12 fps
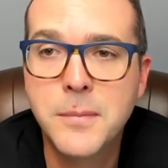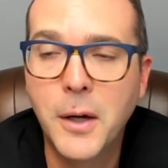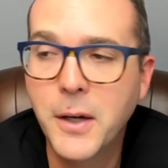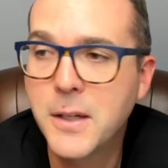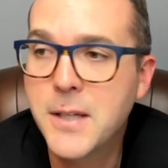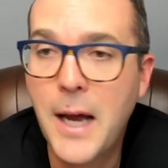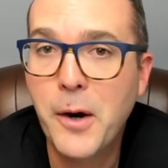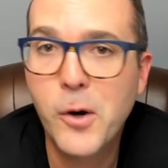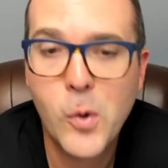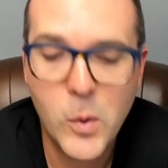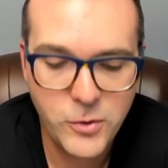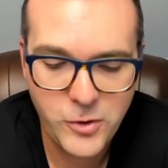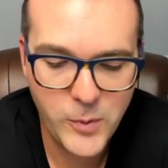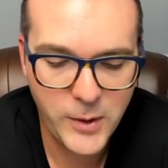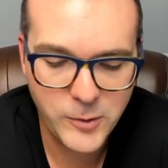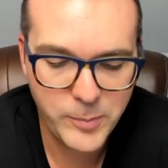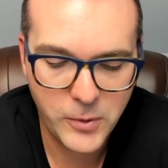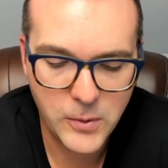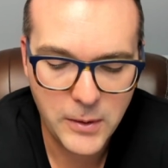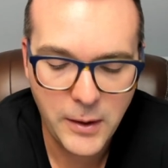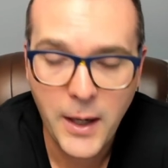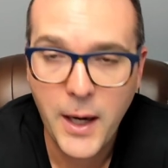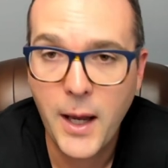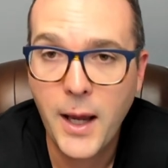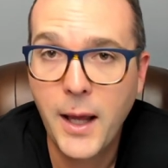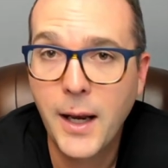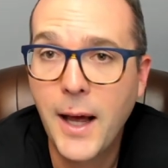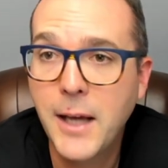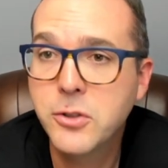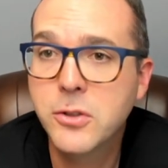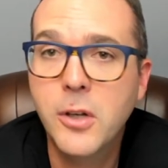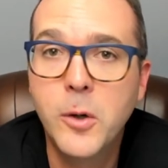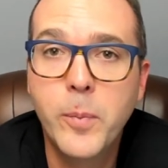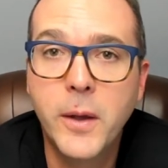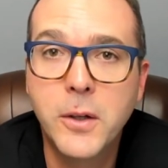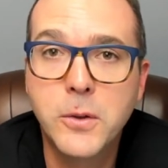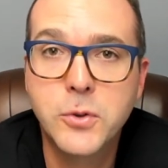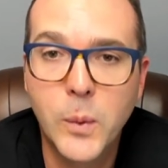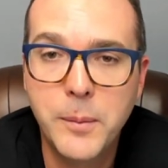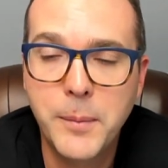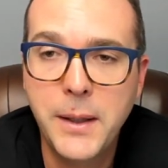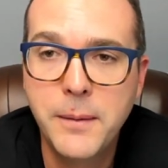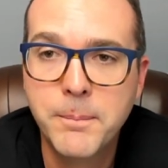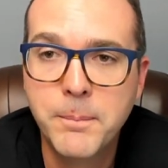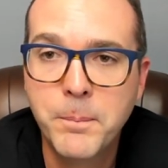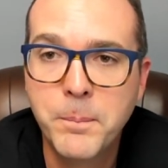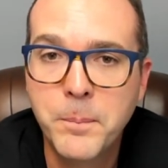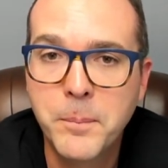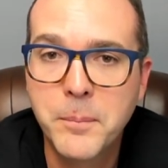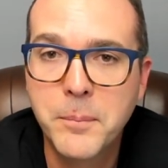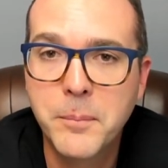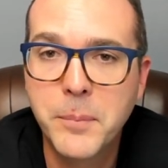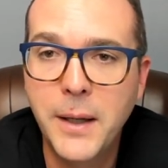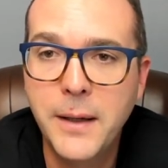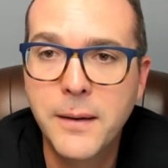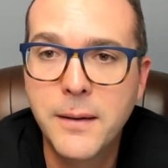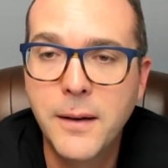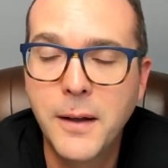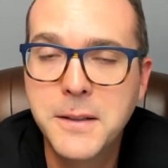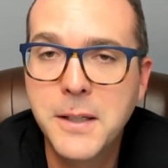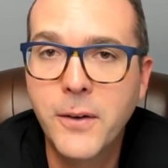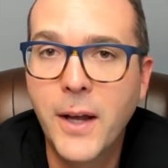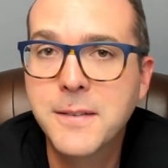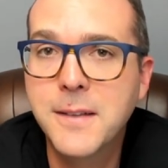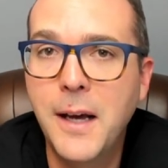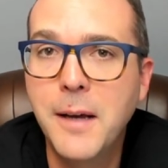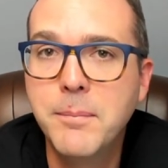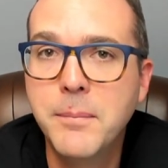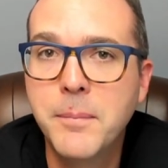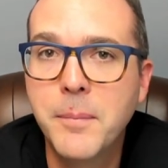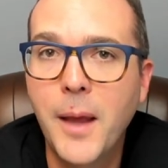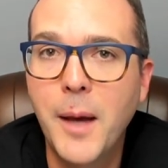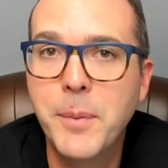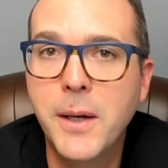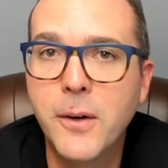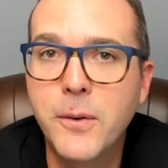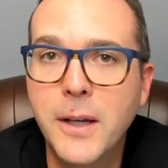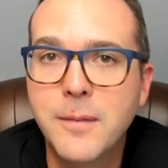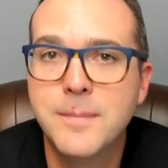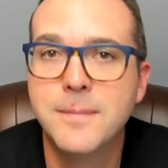an entire course to explore. And I just hope that you'll join me. But until next time, happy coding.